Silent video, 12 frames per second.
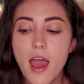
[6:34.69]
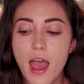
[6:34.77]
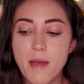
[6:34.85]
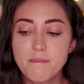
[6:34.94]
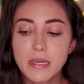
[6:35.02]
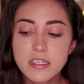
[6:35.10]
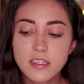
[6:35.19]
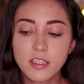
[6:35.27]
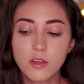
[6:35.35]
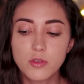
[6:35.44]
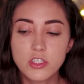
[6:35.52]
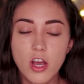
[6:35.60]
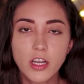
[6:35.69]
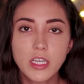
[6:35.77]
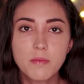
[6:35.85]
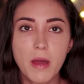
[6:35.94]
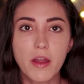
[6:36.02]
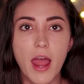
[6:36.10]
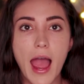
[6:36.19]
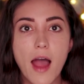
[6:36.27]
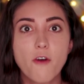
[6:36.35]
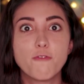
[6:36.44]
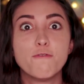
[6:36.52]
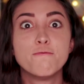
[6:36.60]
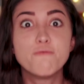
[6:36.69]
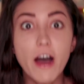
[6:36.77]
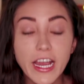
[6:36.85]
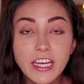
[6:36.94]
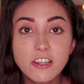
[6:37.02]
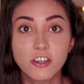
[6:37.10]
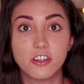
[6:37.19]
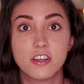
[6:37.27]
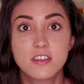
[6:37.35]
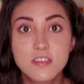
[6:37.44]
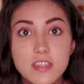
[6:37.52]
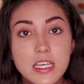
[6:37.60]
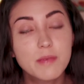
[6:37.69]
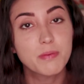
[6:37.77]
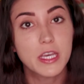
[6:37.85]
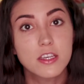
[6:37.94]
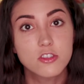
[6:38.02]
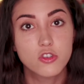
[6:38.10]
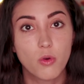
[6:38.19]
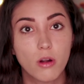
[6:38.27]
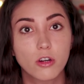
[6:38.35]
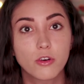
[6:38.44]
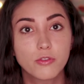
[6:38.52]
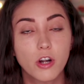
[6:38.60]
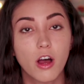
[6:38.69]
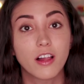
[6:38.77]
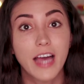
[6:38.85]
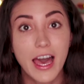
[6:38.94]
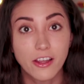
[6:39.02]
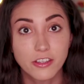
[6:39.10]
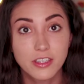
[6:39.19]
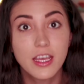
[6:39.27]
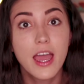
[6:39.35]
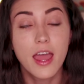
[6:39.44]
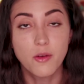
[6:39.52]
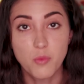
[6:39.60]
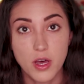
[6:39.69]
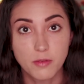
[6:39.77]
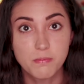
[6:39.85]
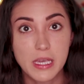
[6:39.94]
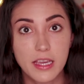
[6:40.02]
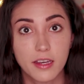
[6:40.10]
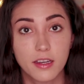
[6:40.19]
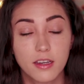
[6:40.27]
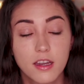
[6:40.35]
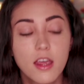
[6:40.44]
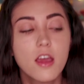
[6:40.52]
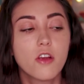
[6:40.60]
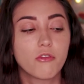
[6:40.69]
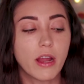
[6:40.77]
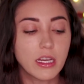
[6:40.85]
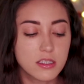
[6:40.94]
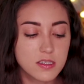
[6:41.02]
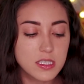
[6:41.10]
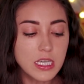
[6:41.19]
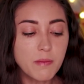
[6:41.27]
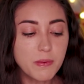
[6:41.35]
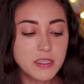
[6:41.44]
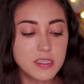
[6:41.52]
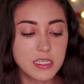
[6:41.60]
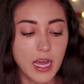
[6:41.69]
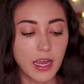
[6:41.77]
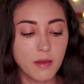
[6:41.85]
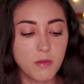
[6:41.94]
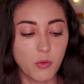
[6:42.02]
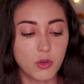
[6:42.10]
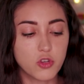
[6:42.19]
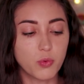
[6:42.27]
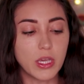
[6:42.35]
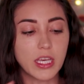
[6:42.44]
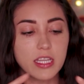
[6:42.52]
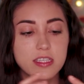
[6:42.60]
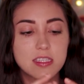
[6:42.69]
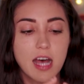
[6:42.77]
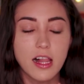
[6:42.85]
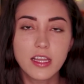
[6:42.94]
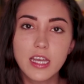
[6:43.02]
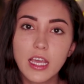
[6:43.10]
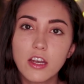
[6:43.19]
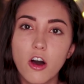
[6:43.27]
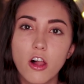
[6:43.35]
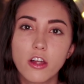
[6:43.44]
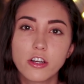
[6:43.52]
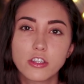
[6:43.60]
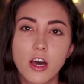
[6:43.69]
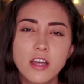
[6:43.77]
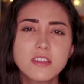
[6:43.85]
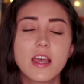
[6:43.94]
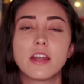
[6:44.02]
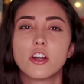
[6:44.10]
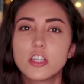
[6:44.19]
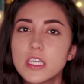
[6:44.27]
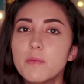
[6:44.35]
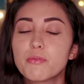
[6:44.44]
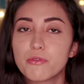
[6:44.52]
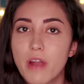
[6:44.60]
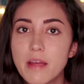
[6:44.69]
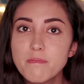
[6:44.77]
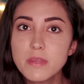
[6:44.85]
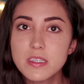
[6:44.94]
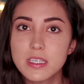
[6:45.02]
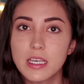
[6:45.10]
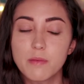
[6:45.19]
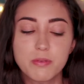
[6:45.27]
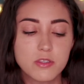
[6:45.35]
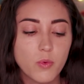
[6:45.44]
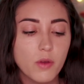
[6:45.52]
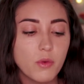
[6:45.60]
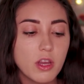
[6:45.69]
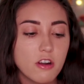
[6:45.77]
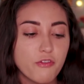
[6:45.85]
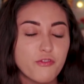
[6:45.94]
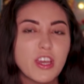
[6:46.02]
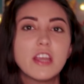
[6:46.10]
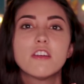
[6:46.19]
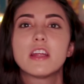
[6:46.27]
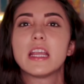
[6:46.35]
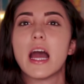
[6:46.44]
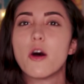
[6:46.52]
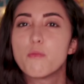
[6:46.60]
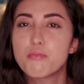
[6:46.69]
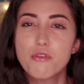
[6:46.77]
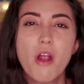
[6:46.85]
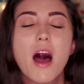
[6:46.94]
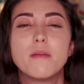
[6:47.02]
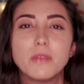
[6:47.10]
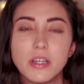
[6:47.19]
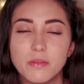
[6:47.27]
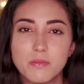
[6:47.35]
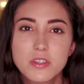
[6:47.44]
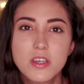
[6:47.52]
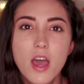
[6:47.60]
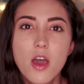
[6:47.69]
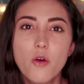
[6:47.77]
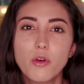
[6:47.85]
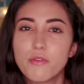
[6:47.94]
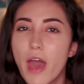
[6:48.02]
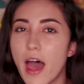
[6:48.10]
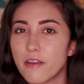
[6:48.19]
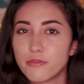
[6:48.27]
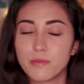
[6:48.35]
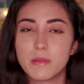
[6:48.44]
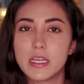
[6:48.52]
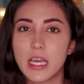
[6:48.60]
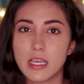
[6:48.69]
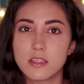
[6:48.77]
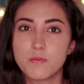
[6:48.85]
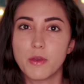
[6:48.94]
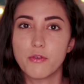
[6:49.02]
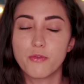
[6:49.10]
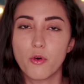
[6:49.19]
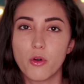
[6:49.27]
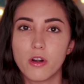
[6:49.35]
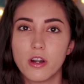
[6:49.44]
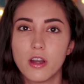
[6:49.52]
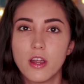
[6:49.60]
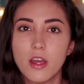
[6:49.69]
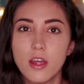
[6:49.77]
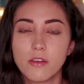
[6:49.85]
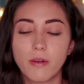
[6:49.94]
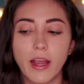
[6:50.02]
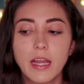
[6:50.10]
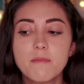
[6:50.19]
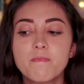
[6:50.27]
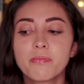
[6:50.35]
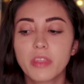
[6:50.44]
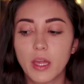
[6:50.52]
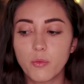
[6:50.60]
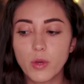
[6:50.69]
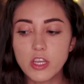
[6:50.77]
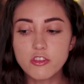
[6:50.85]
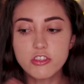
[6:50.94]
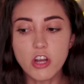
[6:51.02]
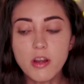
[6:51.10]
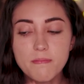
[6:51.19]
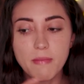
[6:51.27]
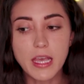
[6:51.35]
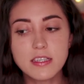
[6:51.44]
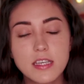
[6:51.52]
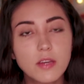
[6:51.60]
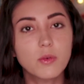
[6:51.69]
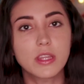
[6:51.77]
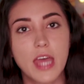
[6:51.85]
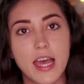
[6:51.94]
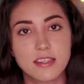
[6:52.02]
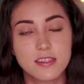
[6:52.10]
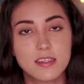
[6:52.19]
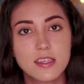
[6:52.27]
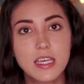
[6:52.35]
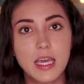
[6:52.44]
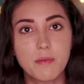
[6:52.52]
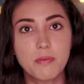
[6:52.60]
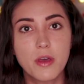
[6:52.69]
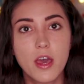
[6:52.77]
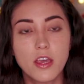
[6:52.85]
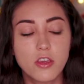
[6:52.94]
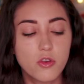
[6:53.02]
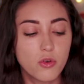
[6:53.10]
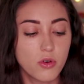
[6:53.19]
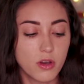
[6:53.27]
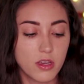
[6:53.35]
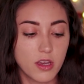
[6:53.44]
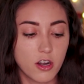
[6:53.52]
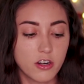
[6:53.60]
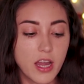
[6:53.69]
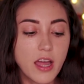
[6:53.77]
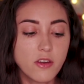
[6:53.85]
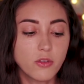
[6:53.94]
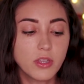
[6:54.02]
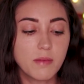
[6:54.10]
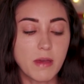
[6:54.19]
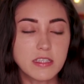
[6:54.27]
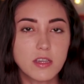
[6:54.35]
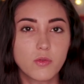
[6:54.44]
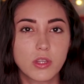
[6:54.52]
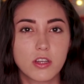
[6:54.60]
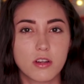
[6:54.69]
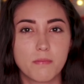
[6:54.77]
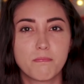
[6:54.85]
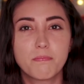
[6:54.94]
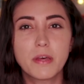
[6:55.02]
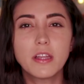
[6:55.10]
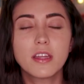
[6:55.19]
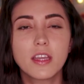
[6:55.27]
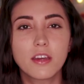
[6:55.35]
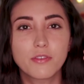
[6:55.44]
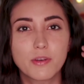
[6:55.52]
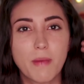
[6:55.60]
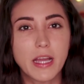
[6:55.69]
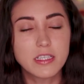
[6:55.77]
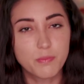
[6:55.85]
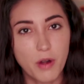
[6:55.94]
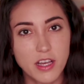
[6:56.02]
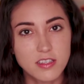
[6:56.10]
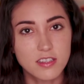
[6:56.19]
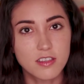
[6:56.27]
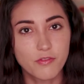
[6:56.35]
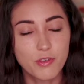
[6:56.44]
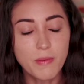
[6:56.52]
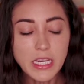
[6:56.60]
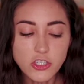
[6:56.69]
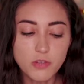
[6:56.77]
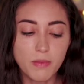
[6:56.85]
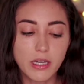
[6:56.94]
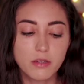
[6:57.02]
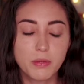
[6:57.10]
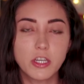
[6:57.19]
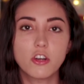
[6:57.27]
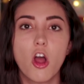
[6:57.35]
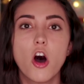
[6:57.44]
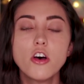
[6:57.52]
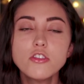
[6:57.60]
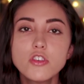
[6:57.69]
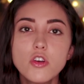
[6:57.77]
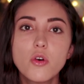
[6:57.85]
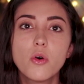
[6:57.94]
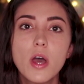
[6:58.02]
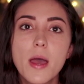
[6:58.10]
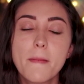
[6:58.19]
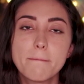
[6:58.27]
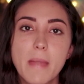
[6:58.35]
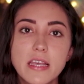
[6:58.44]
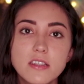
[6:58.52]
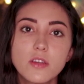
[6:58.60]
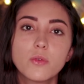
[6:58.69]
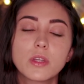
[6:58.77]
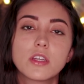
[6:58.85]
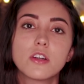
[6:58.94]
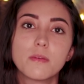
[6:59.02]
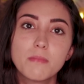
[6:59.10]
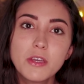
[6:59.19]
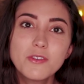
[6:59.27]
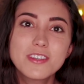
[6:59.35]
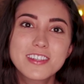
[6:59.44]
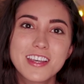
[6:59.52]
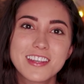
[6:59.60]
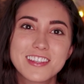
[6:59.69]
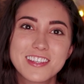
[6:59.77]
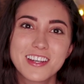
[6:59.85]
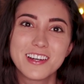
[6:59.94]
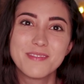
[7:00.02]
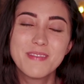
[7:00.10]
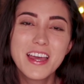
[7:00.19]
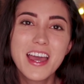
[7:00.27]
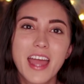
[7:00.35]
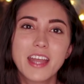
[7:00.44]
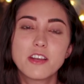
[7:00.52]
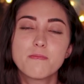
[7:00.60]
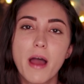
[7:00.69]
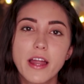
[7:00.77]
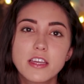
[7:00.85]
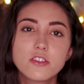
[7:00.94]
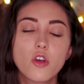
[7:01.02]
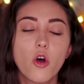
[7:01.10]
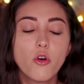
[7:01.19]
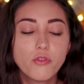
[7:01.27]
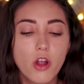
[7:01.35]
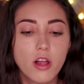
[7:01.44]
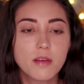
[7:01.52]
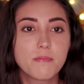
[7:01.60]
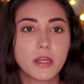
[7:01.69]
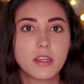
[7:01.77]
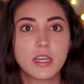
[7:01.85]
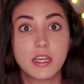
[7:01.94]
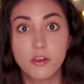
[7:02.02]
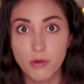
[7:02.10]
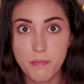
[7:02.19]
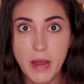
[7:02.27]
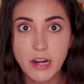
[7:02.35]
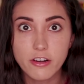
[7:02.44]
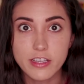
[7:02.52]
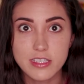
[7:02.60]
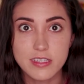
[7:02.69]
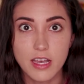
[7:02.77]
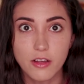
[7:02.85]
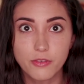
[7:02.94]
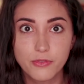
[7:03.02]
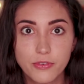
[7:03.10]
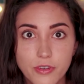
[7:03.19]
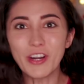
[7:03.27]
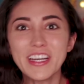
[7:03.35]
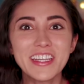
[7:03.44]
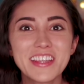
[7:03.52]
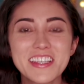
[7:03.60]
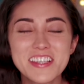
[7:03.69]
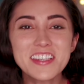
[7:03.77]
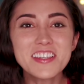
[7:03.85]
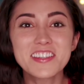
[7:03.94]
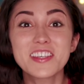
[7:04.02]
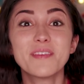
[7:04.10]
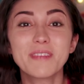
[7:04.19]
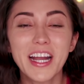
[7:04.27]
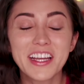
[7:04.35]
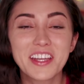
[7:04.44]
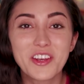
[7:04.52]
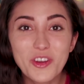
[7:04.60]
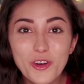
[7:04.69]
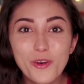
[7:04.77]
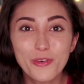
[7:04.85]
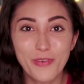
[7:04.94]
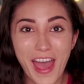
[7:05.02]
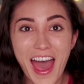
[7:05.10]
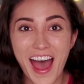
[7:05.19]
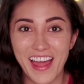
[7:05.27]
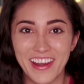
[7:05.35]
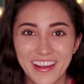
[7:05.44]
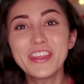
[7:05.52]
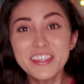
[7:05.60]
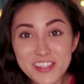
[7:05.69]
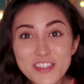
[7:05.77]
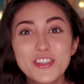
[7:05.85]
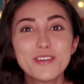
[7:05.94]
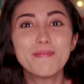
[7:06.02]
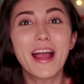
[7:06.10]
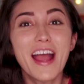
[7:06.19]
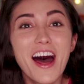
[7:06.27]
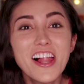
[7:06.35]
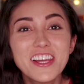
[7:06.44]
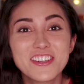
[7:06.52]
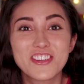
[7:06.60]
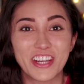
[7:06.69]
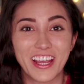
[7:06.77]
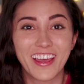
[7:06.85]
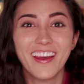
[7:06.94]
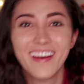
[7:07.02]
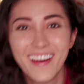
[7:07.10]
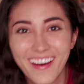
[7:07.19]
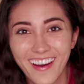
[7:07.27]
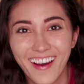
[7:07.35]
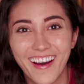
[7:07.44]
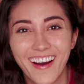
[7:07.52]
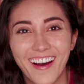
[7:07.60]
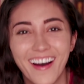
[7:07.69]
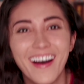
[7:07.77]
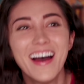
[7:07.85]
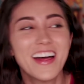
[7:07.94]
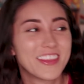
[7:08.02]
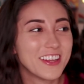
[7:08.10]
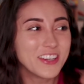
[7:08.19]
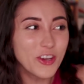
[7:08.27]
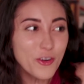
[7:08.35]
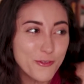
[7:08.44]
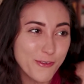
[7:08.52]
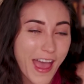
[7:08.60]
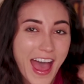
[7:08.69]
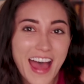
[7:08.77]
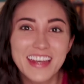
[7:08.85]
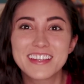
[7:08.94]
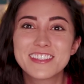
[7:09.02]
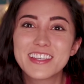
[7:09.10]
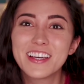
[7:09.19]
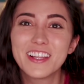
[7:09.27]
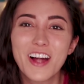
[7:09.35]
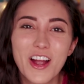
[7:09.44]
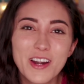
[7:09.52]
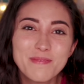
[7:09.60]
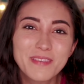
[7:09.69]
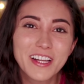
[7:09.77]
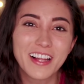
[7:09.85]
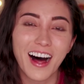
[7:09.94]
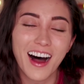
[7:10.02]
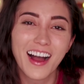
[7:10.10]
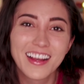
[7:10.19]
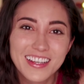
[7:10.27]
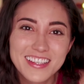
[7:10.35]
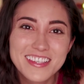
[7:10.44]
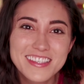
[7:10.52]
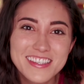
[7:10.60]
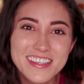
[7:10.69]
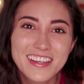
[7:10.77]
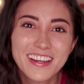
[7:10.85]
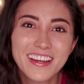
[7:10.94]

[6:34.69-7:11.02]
and basically it was talking about how vital sleep is to our overall health and well-being, right? Sleep is the time at which we consolidate all our thoughts, and our deep REM sleep is when we are figuring out problems we've had from the days before. Right? And when you start messing with that sleep, you are not only messing with your ability of your mind to process information better, but you're also messing with your immune system and your body's overall ability to repair itself. Right? And this isn't some kind of new fad. This is your biology. The new fad is the alarm clocks.